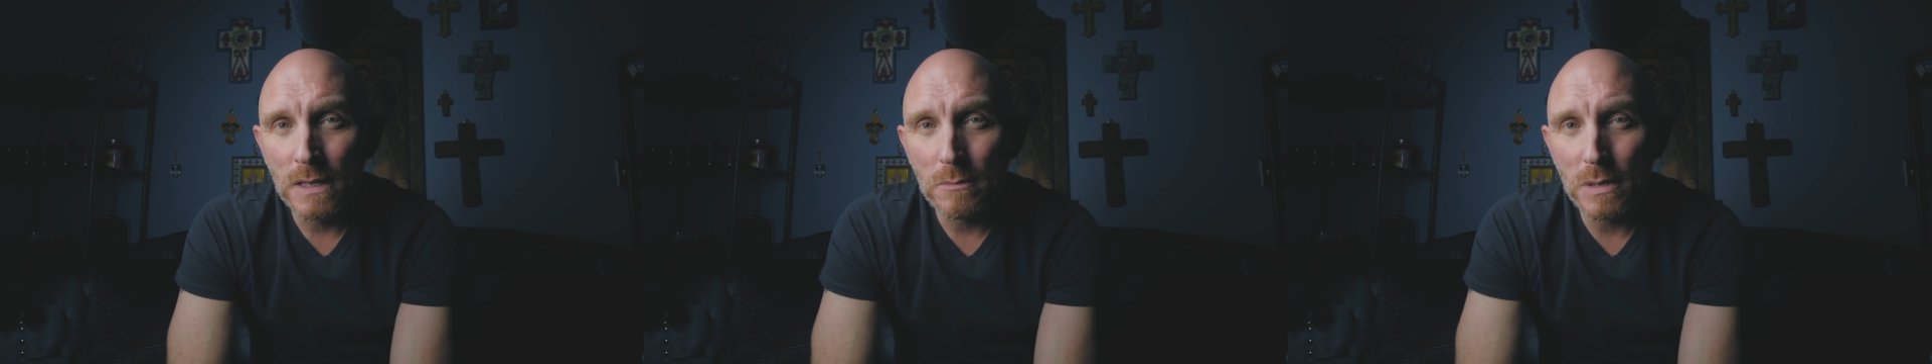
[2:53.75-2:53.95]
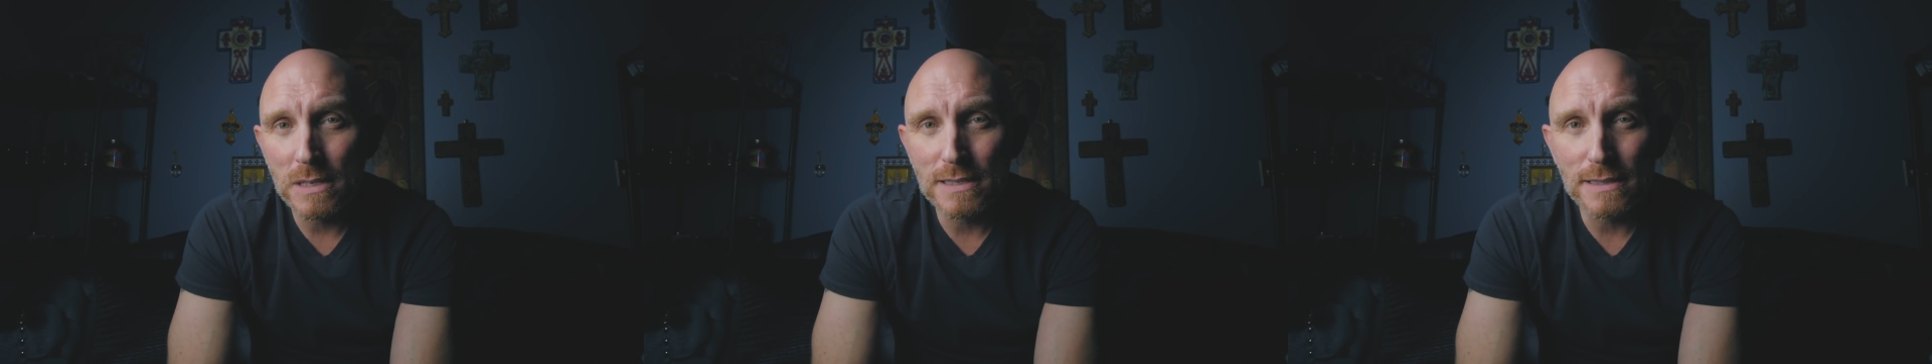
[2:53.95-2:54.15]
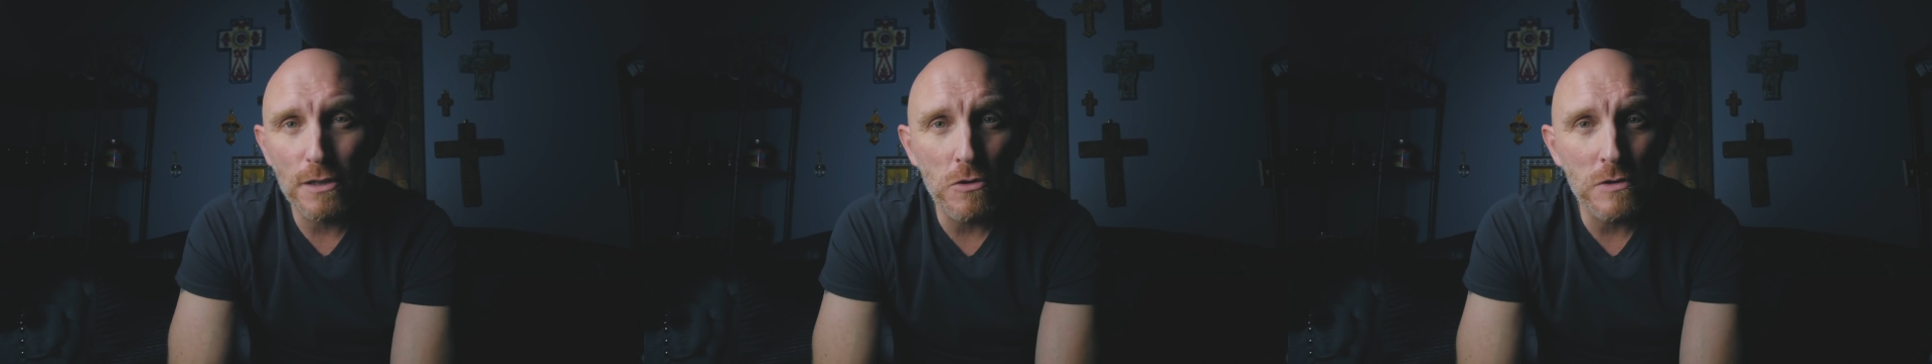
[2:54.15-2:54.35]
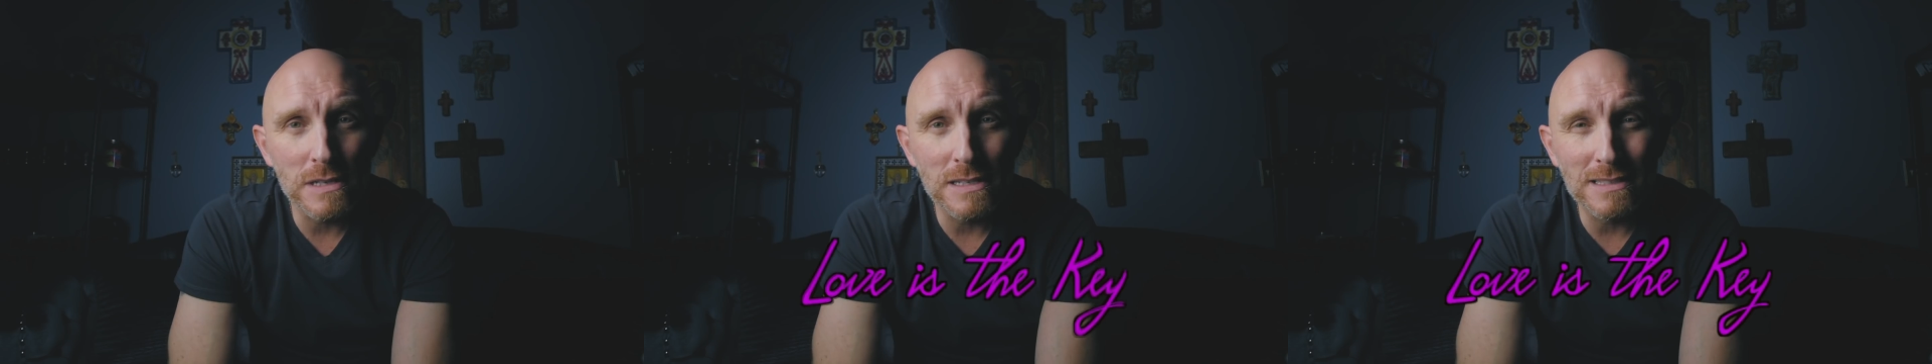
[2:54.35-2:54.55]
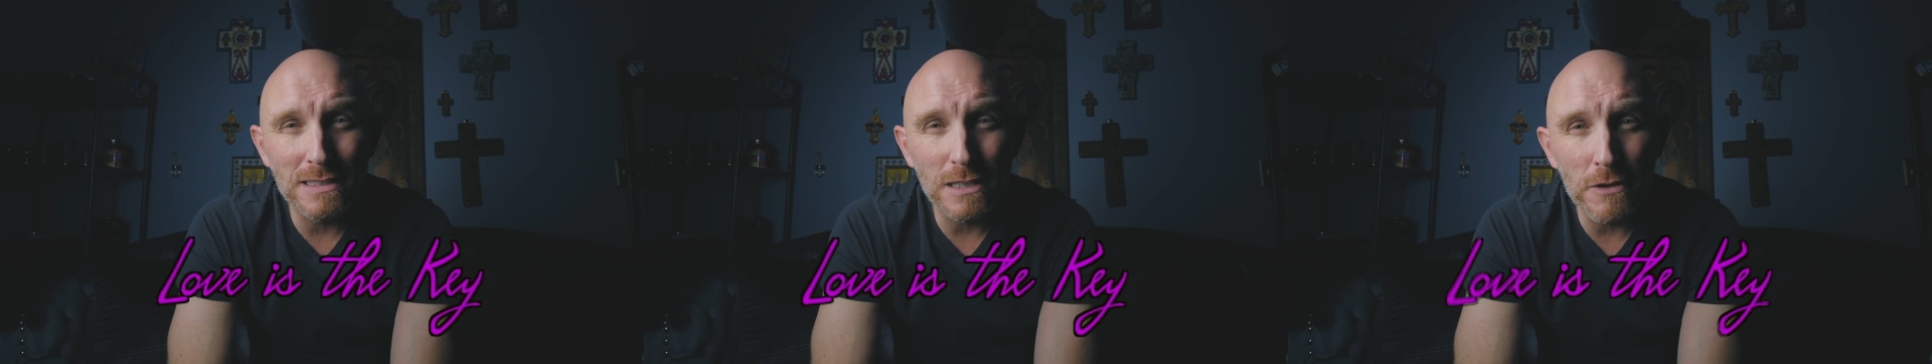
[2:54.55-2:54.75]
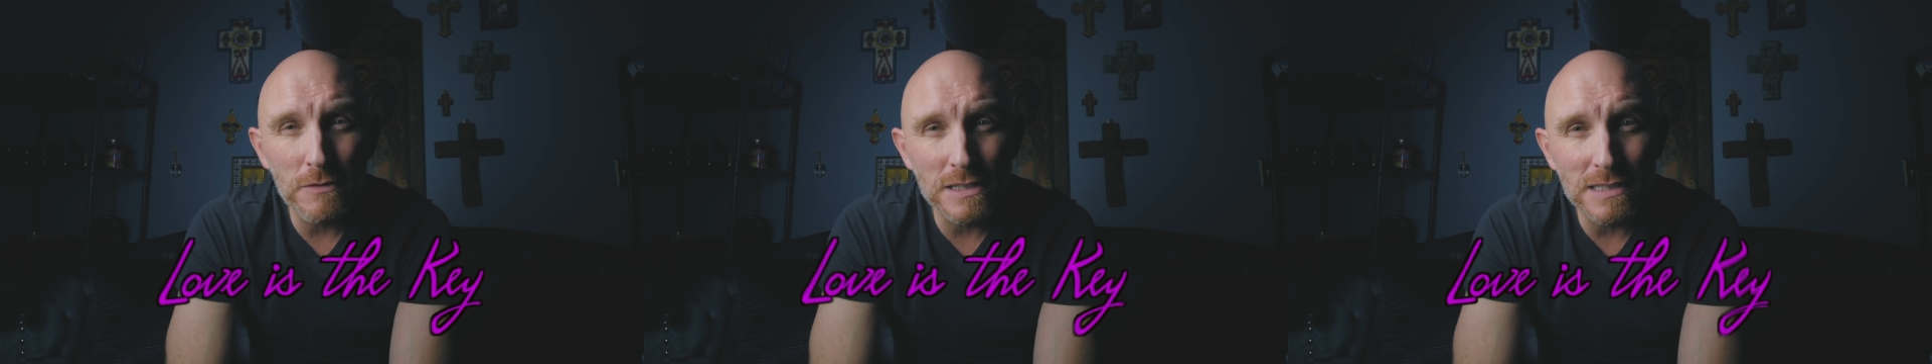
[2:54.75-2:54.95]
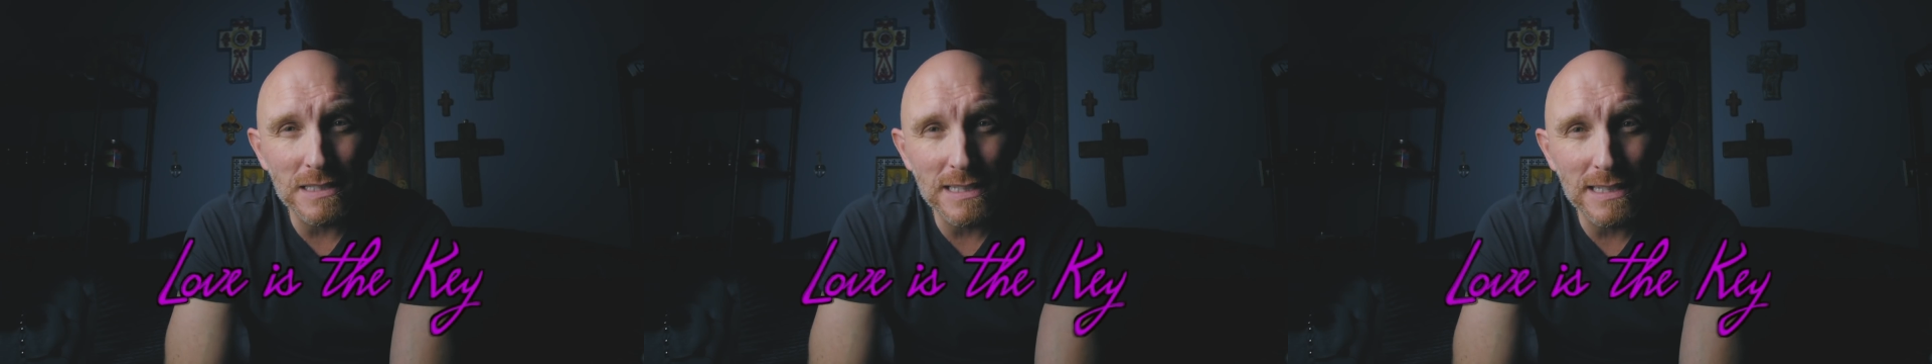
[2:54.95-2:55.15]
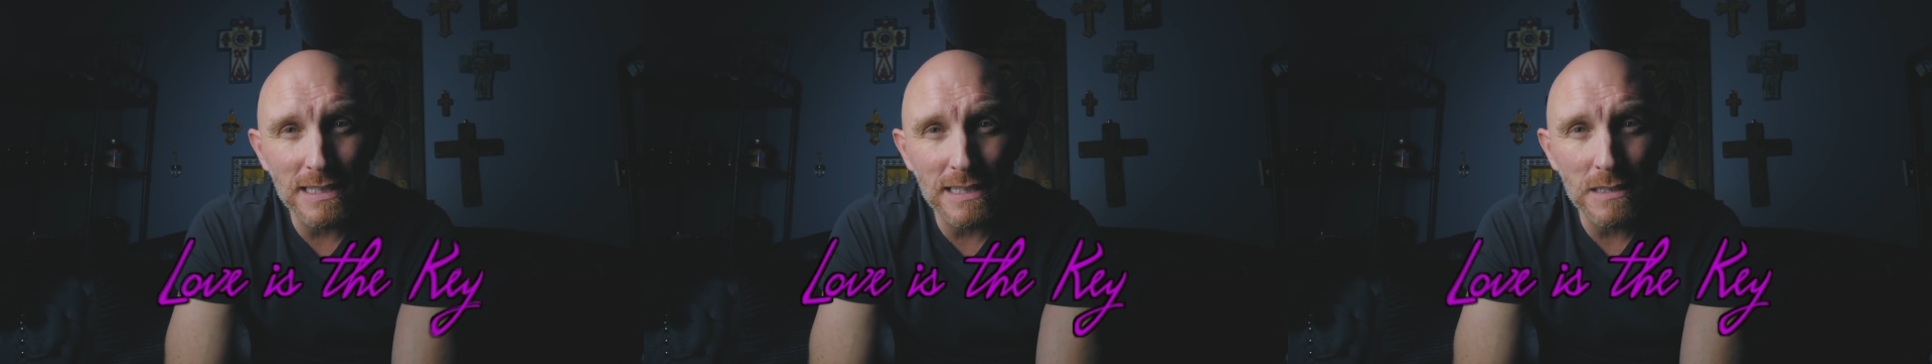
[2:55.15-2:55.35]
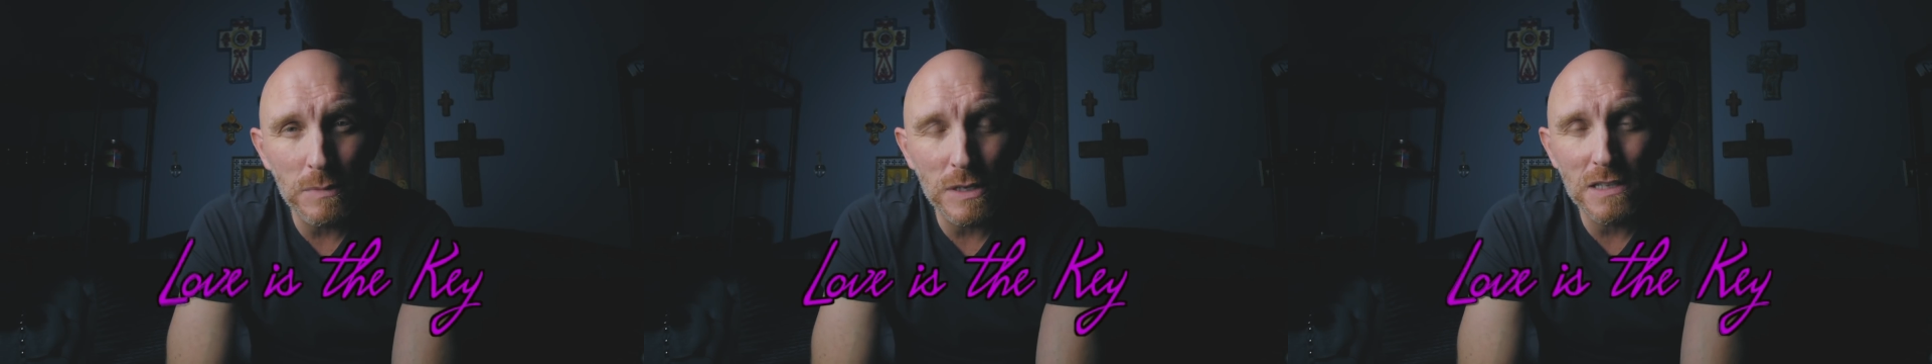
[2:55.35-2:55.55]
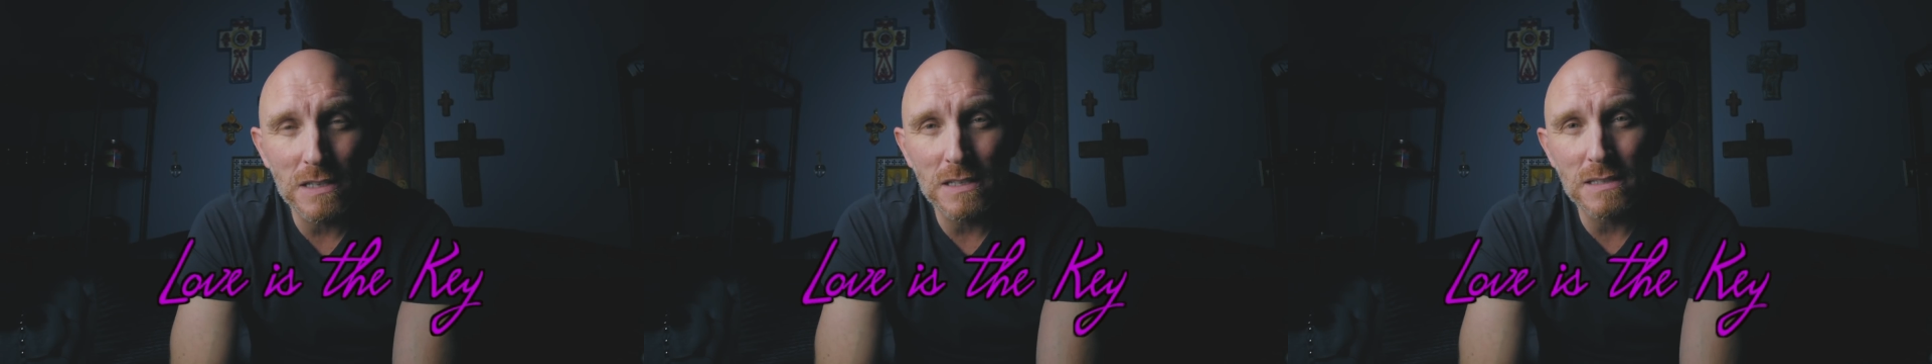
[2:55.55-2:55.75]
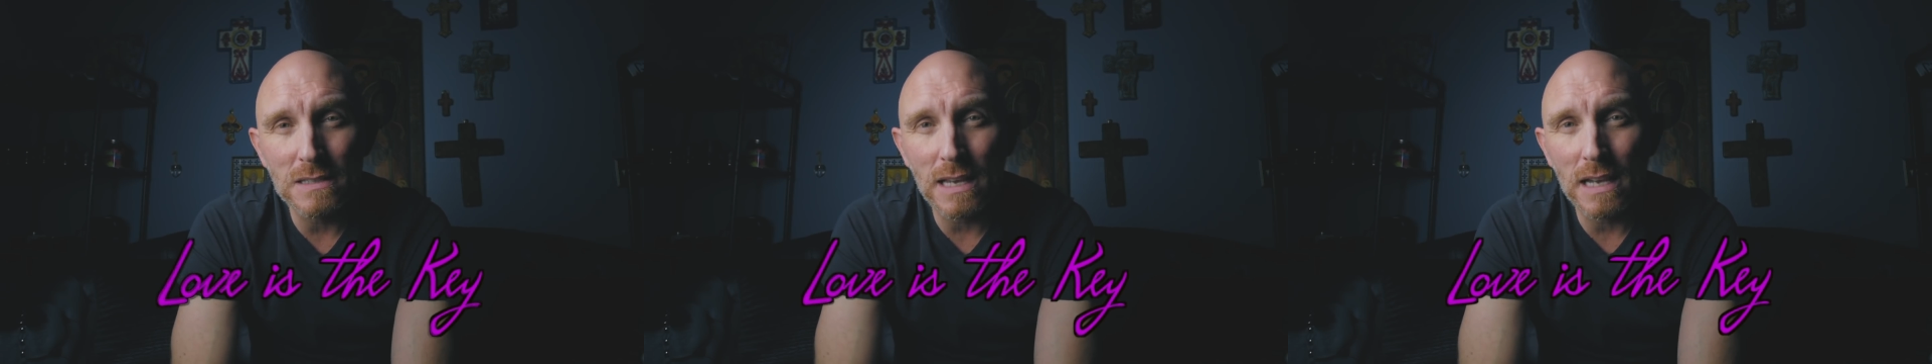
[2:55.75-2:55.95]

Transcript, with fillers: My slogan is love is the key because